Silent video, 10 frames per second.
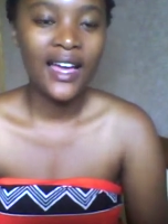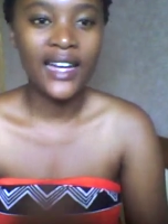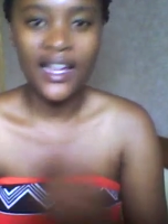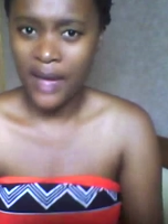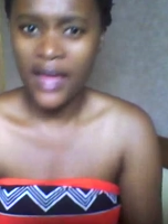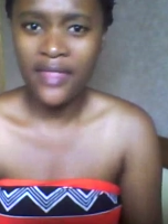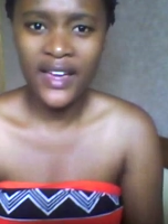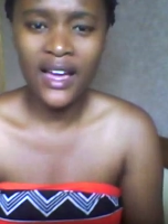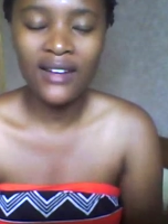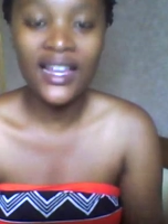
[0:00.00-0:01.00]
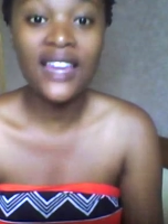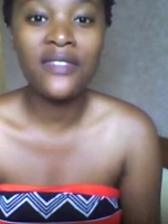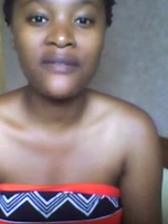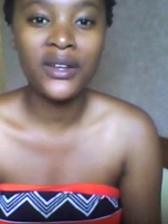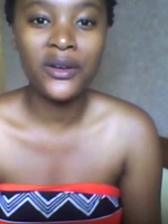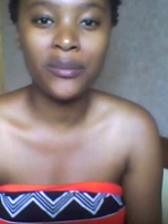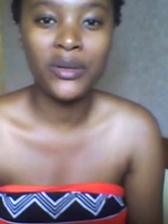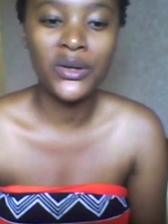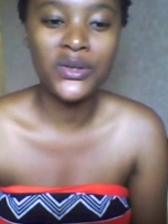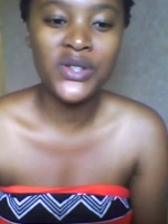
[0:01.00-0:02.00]
And I, I think I'll link the video
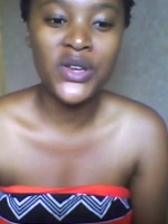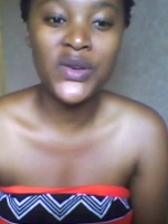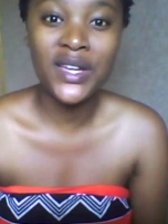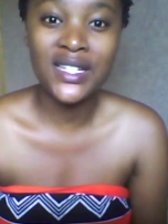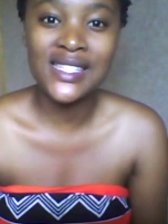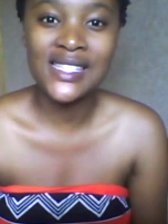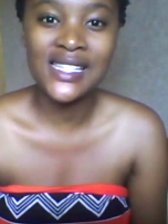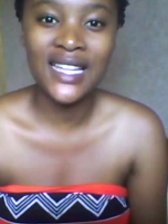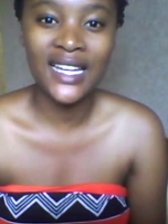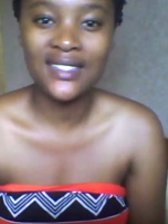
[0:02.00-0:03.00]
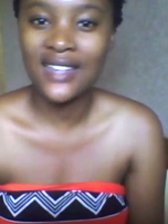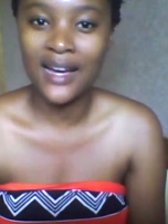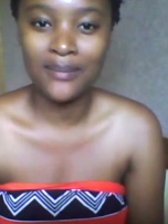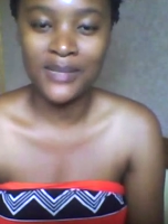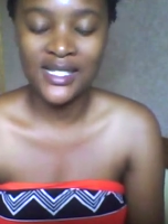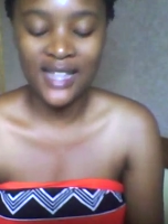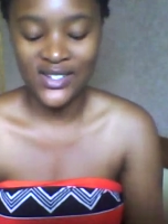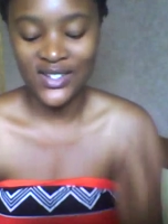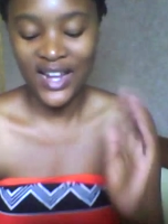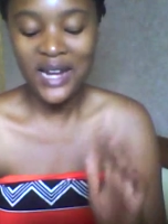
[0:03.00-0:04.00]
below so you can see that um,
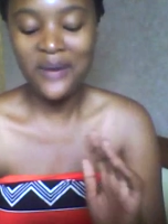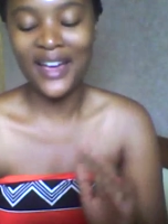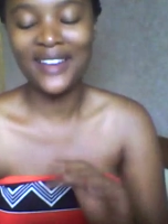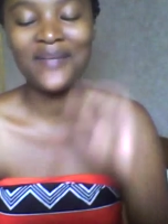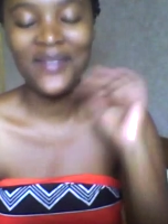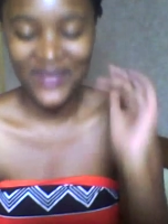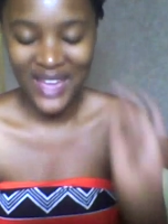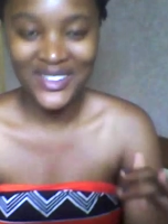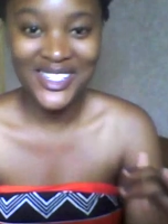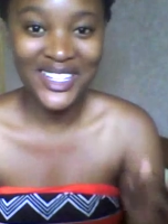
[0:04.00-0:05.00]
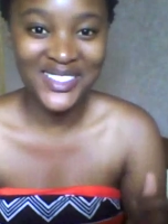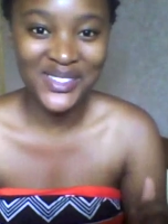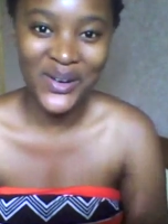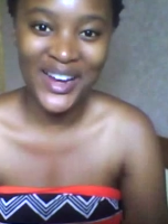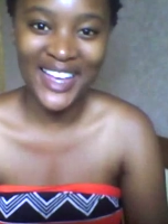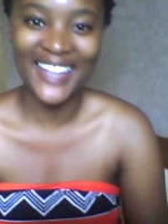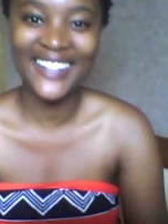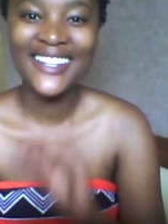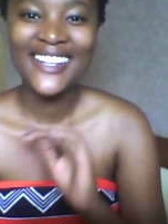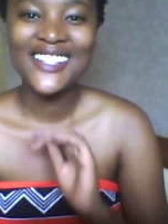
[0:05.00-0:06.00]
discussion. Anyway, I'll tell the story again.
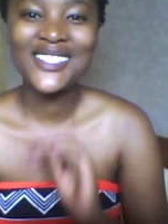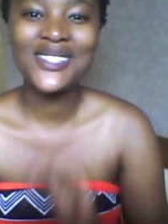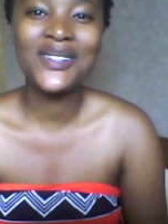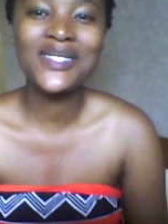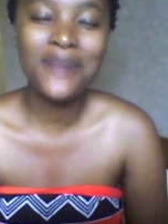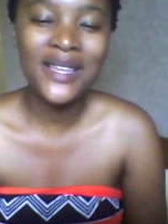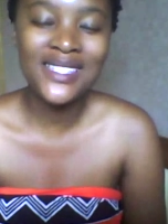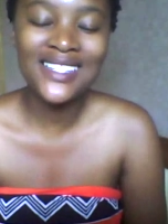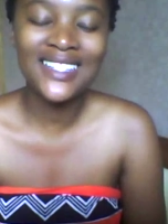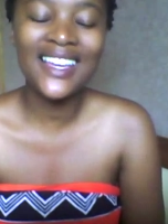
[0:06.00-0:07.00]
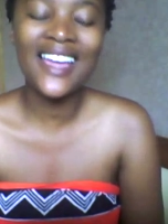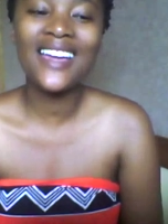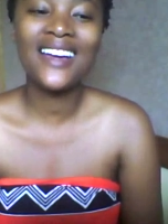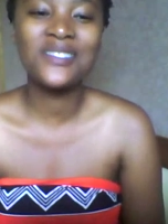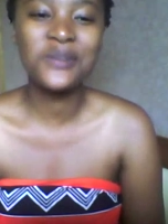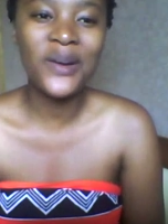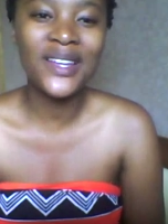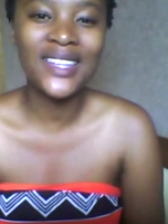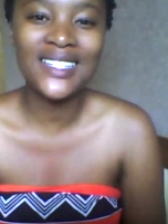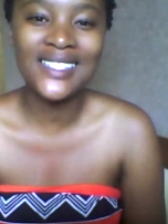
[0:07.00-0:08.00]
So it's basically a
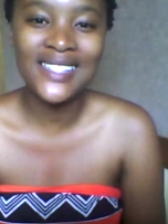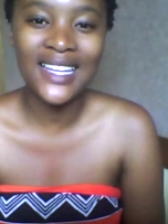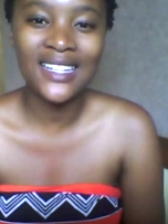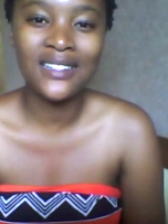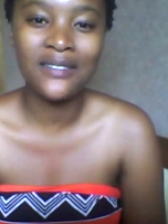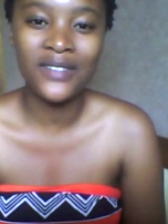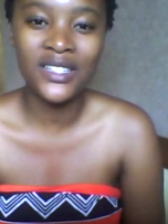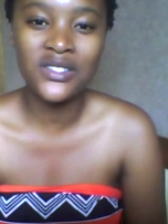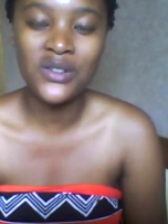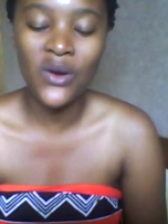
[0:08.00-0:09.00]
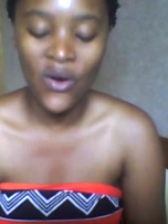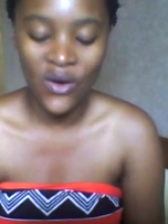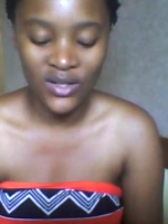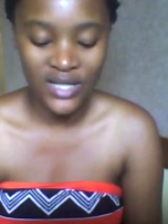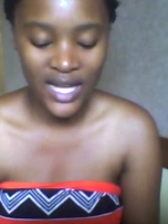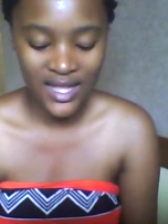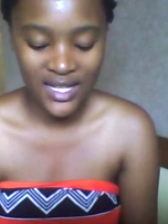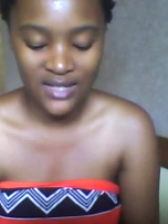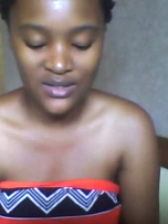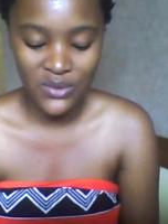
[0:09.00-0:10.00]
story that is set in a village called, I
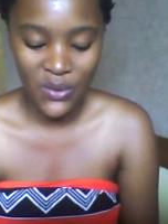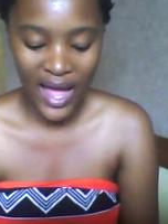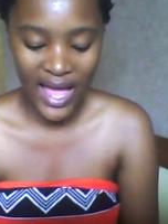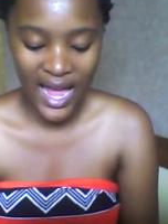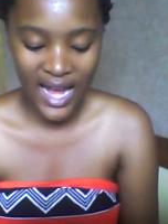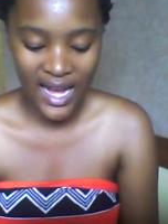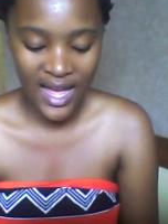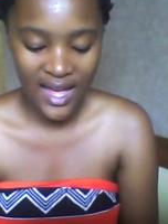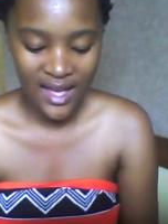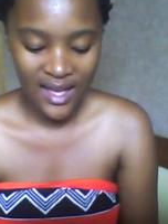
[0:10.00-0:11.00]
think it's Nokanyana